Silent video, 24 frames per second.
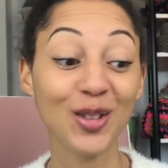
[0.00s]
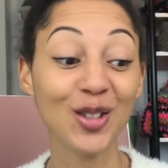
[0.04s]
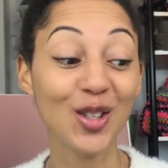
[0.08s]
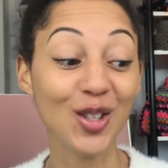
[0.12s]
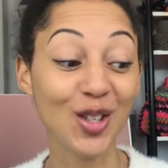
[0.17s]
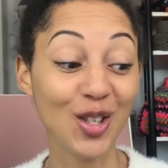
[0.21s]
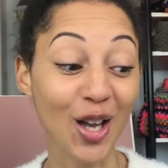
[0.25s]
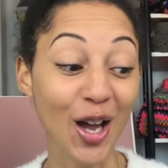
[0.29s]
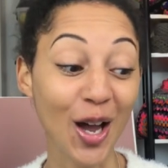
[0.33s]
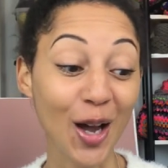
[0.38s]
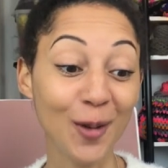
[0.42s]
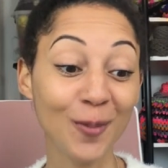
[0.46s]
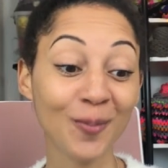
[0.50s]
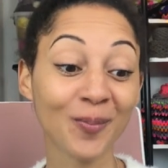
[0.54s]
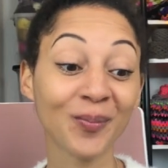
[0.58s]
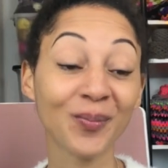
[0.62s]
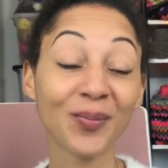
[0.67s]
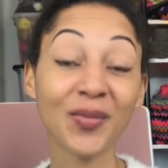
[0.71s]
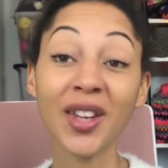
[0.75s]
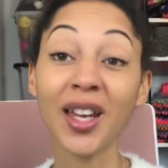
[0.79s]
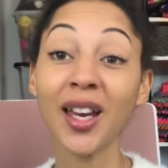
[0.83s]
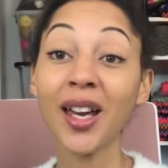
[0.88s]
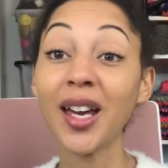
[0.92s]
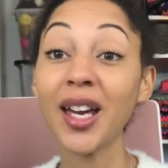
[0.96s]
So
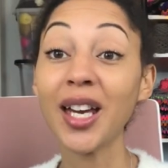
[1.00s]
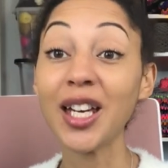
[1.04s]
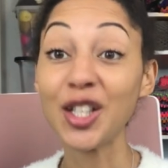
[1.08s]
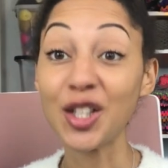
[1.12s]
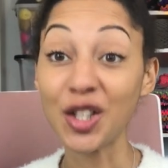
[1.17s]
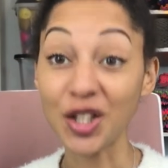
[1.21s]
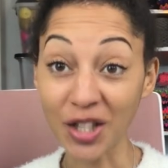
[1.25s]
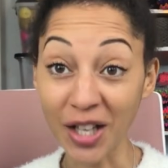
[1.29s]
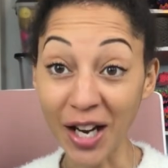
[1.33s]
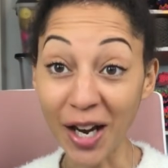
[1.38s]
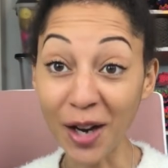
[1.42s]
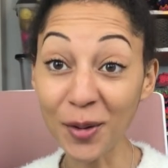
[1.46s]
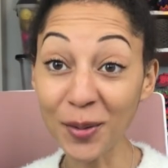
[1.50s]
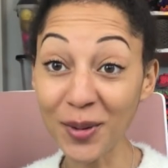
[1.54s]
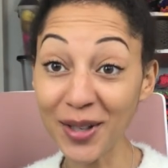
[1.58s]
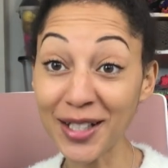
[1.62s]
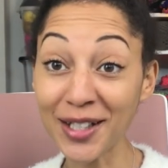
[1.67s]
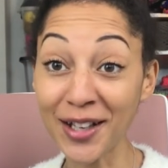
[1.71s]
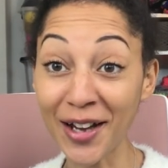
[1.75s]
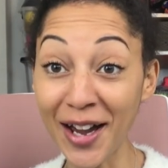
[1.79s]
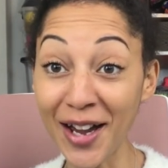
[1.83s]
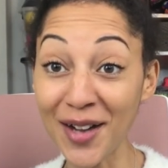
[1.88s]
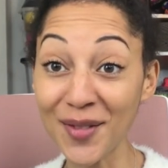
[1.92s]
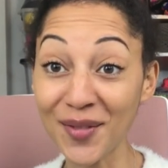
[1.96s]
shall we
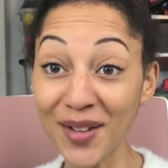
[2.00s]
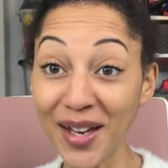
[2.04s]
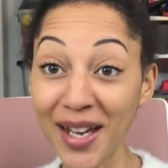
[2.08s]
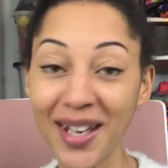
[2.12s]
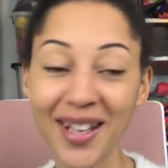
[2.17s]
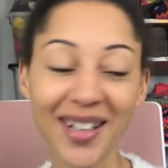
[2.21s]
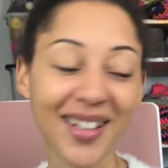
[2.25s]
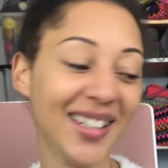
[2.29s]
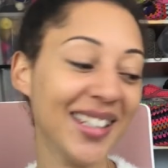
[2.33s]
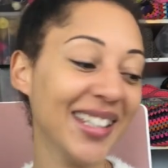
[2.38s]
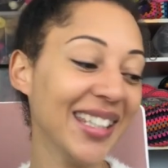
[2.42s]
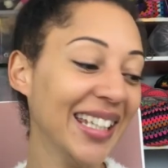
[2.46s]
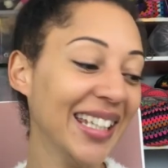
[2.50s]
dive in?